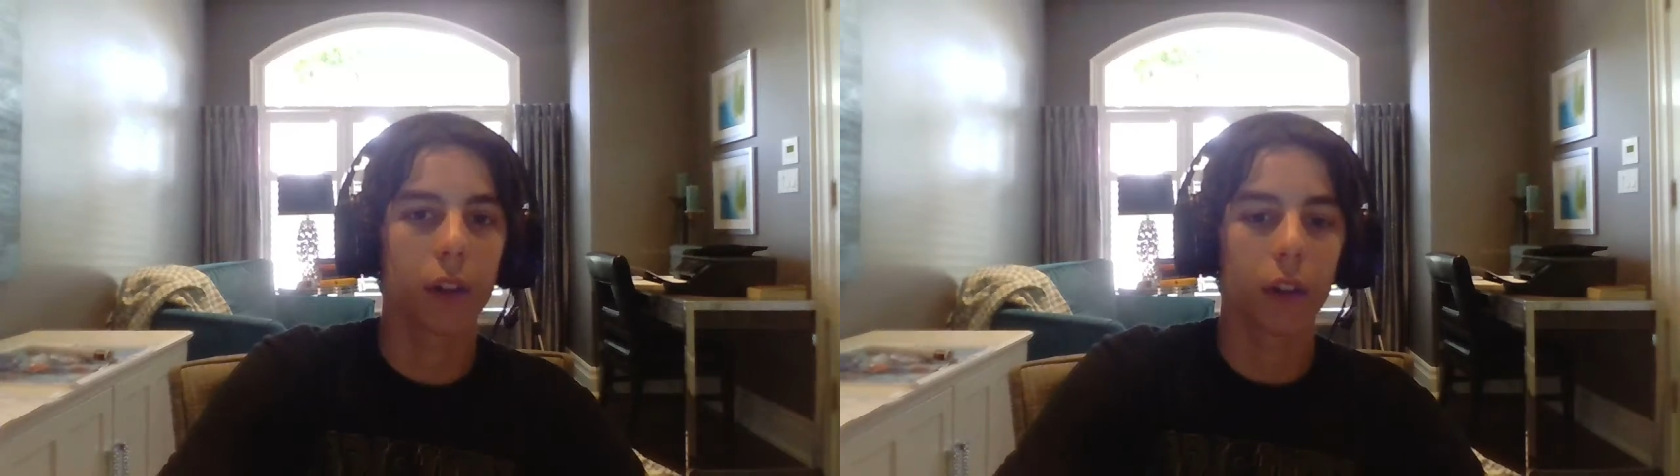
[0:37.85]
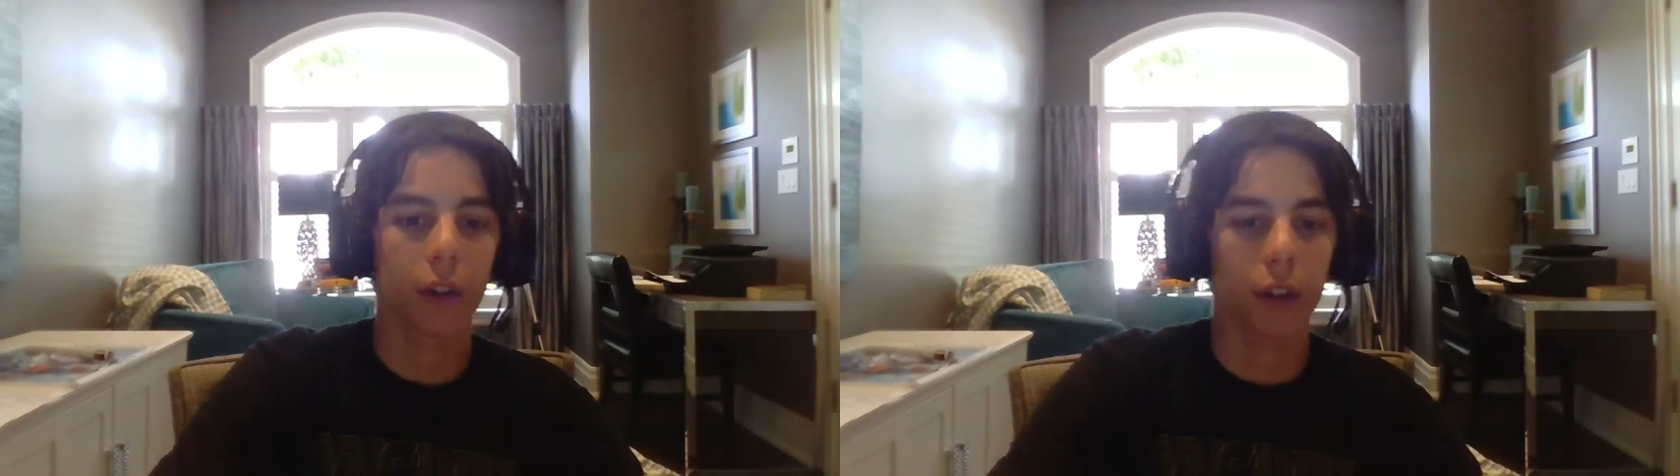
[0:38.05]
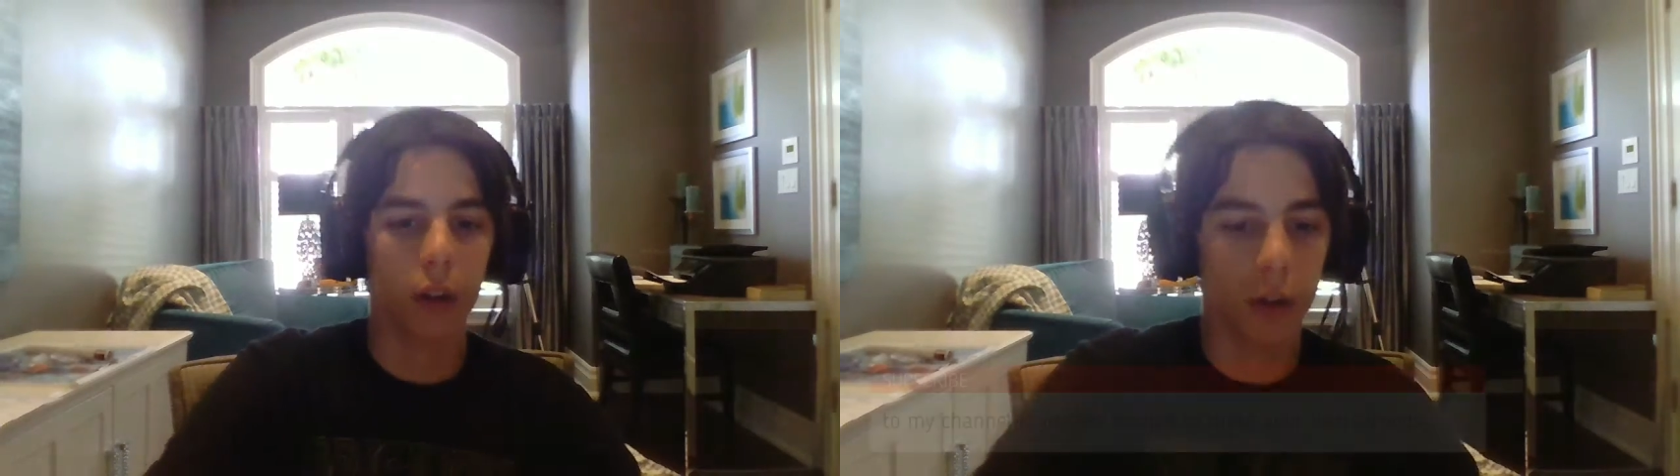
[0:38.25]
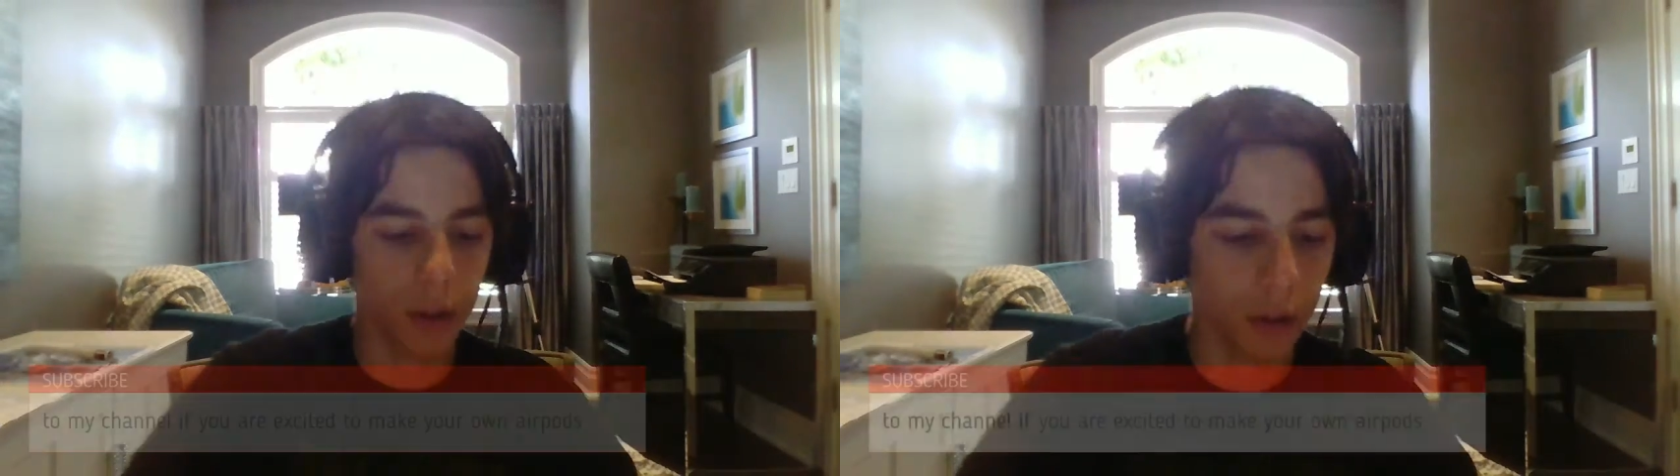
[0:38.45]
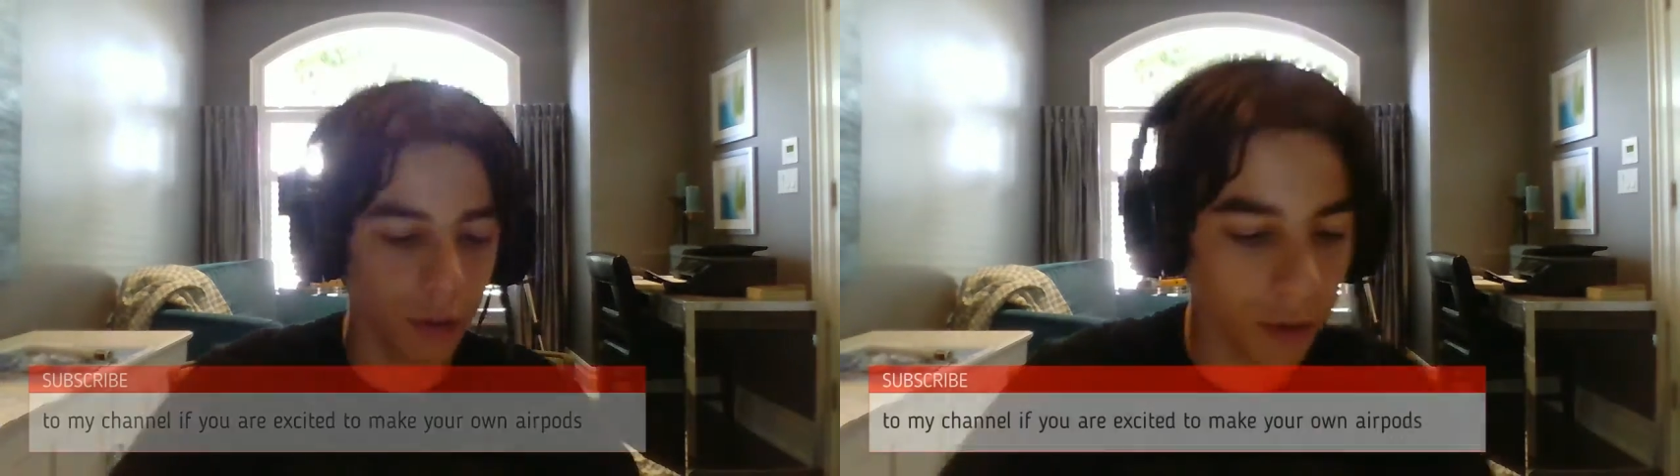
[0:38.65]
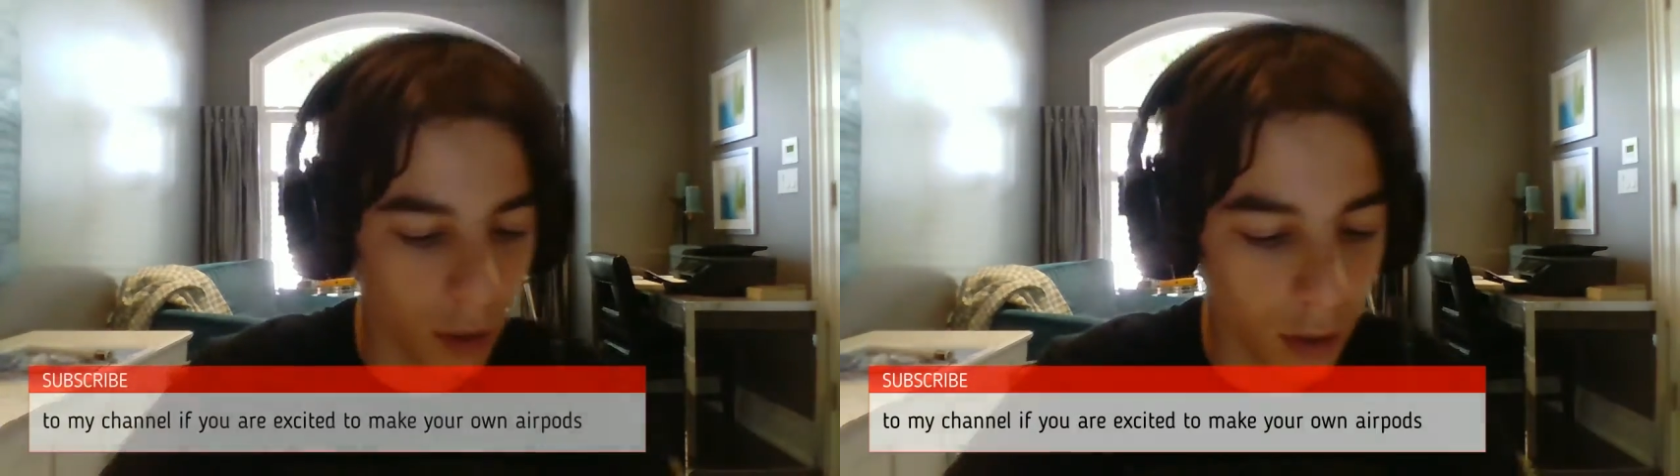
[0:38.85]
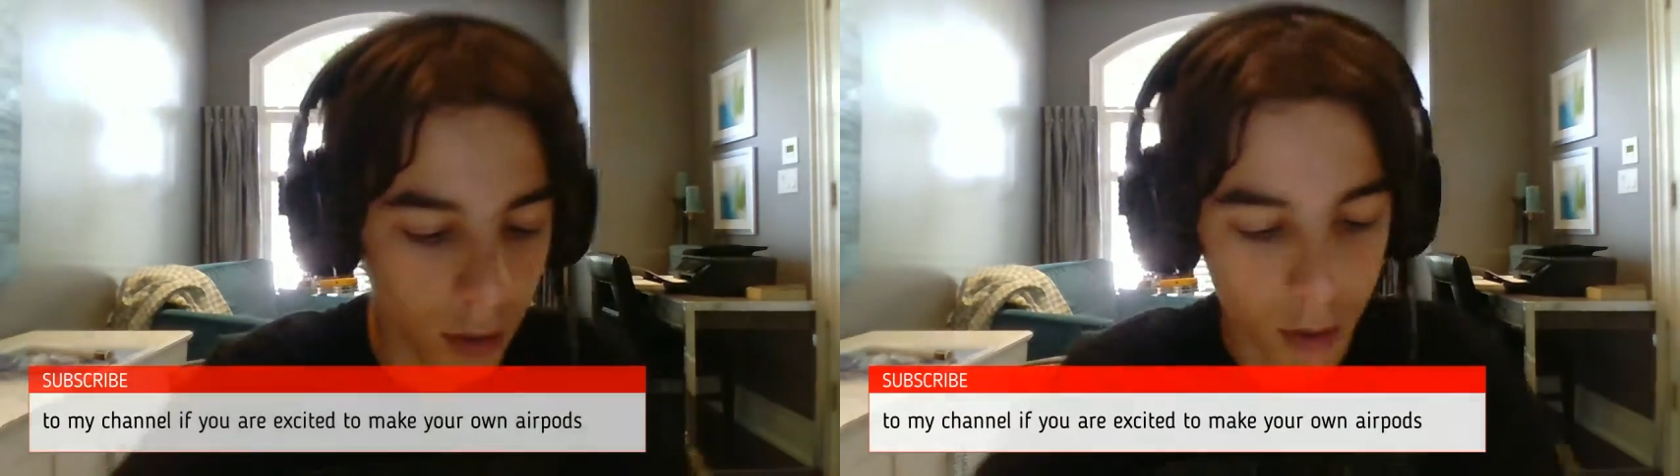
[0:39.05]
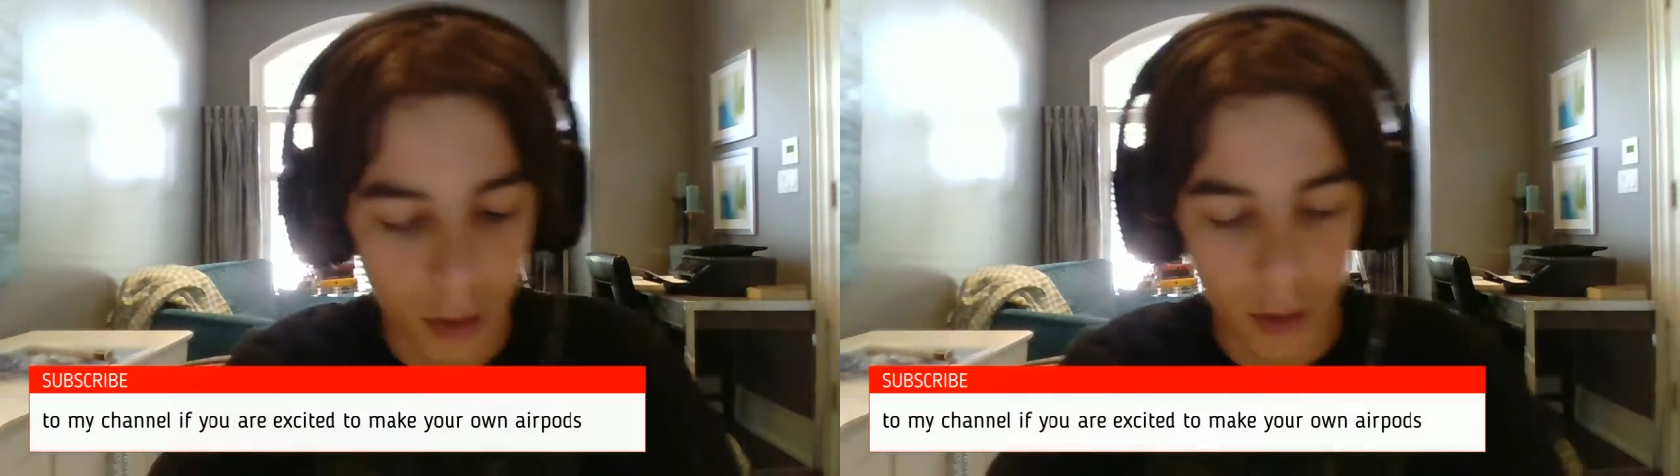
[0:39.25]
So you start
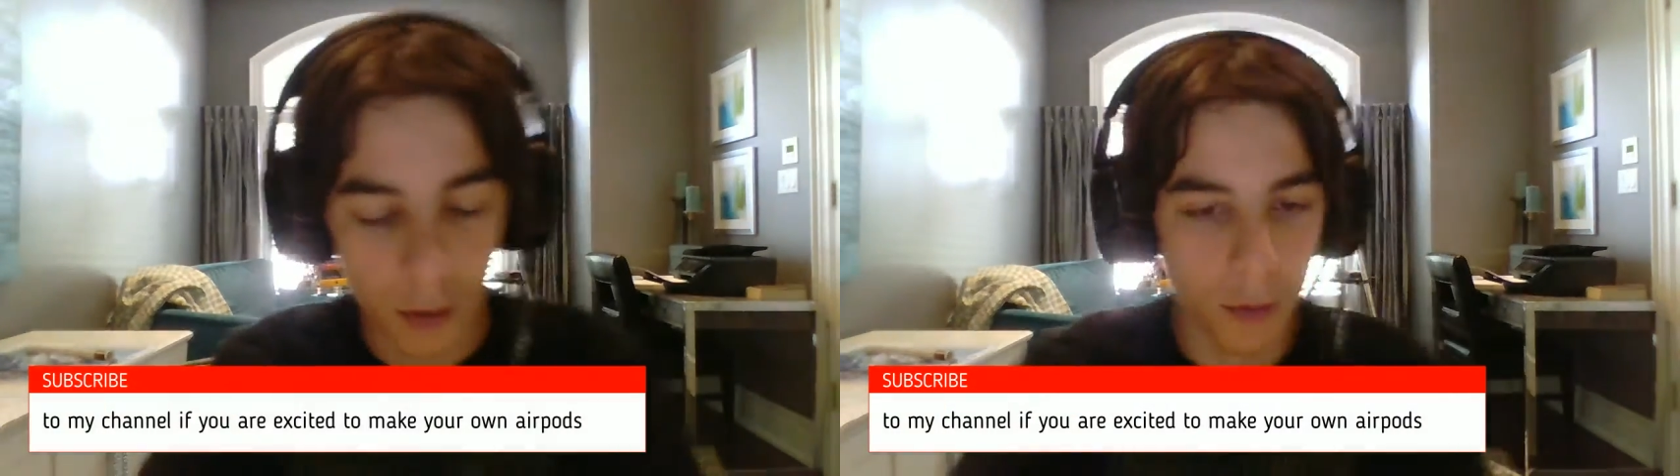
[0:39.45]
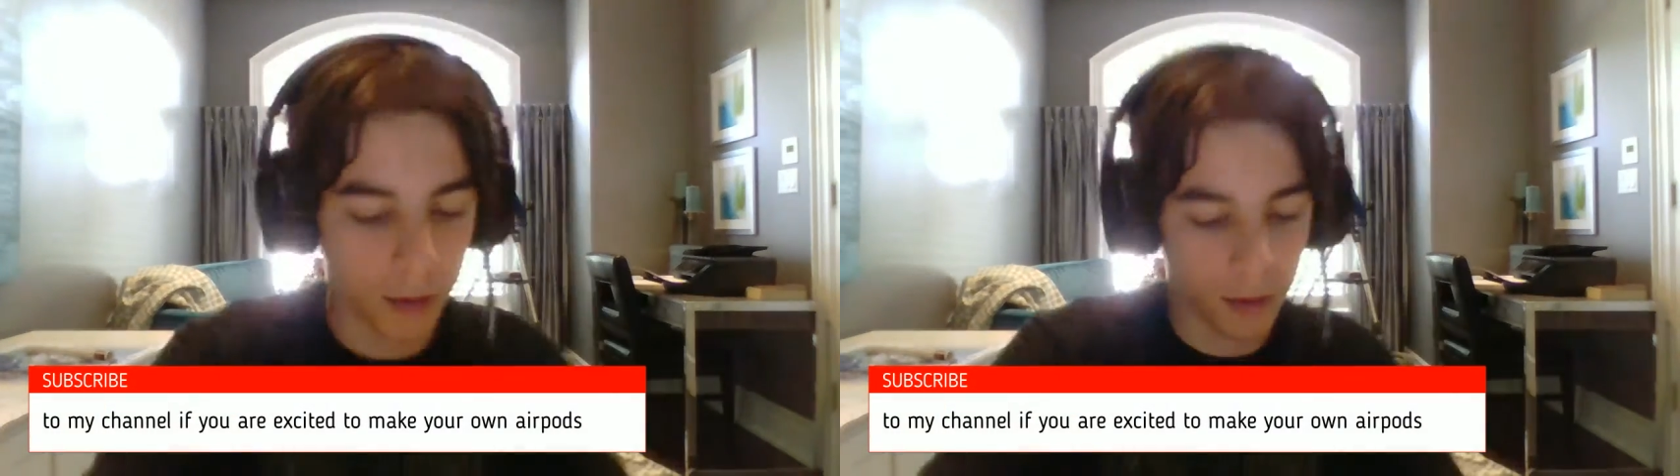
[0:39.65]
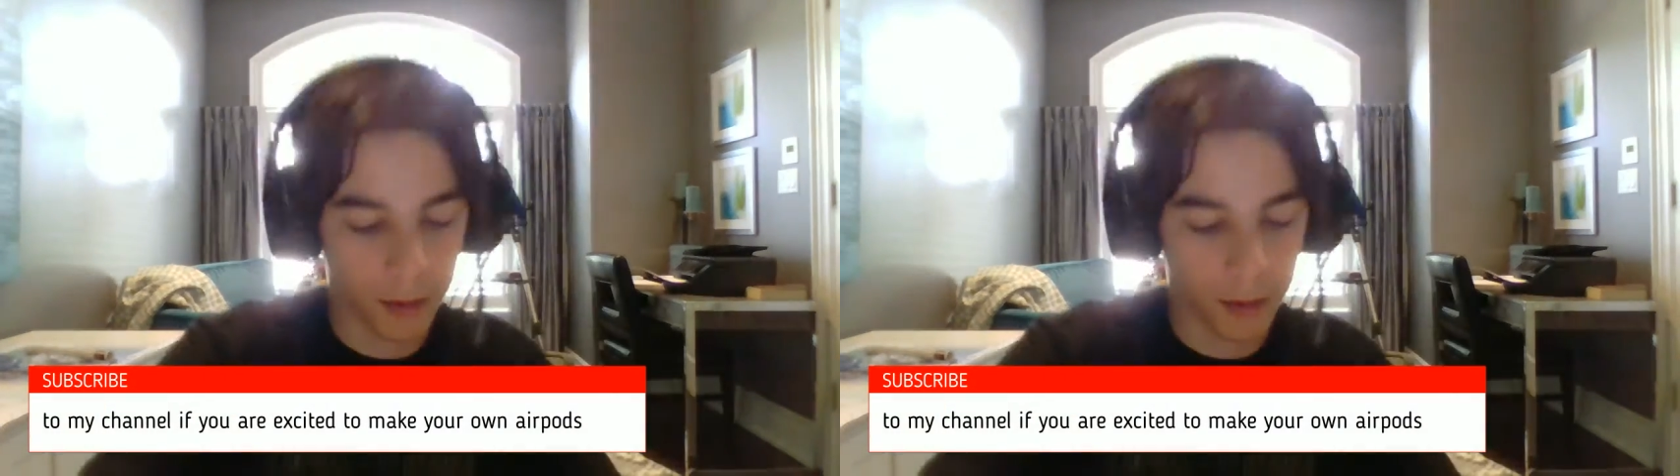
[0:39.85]
with